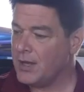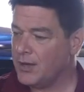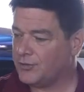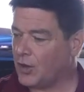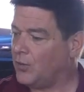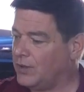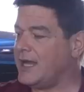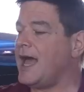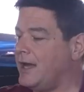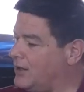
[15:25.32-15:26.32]
So
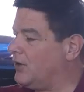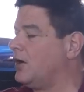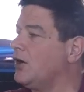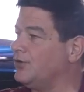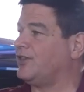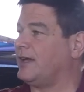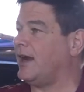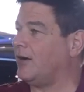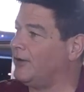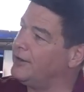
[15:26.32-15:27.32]
Lee Iacocca goes to
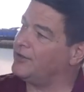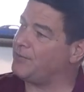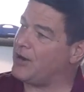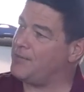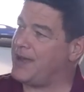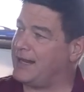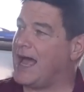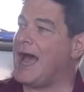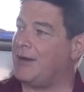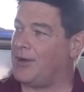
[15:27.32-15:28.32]
Carroll and his merry band of
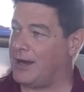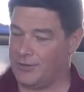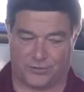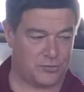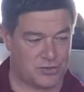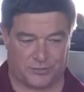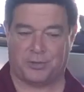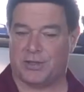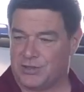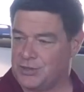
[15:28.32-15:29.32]
hot rodders who just
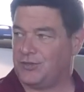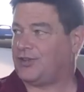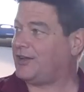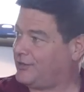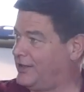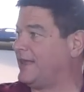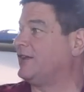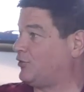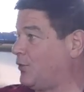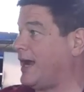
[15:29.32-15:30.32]
put a 260 and then
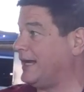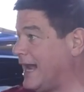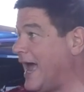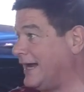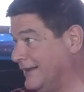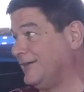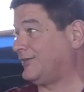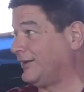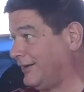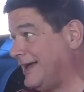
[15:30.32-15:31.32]
a 289 in
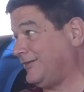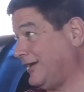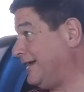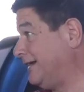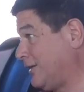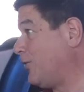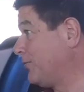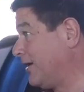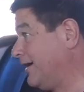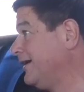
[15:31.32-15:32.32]
this little AC
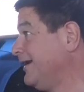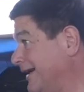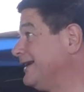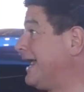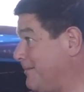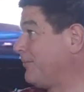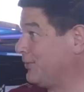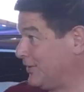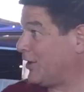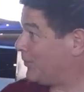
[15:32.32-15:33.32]
Cobra and came up
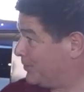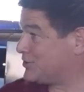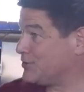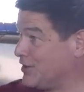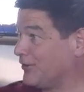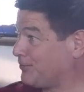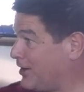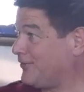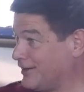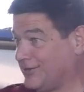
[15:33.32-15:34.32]
with a Cobra 2 years
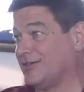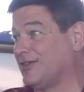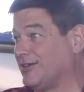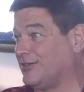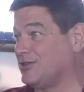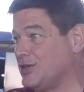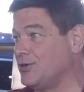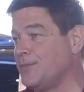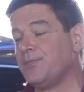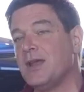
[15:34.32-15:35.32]
previous in
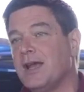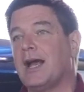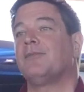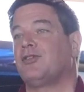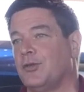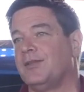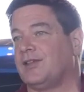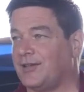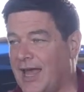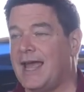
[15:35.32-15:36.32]
62, comes to him and
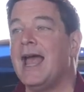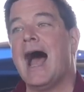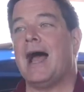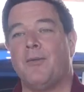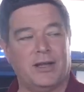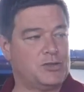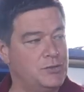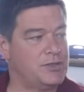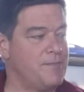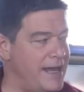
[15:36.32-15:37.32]
says, hey, I want
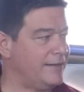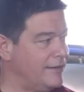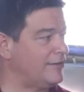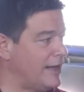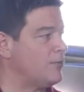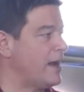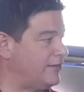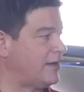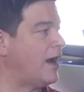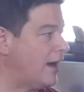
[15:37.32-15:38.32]
you to make this a
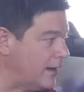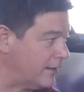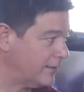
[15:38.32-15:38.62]
race car.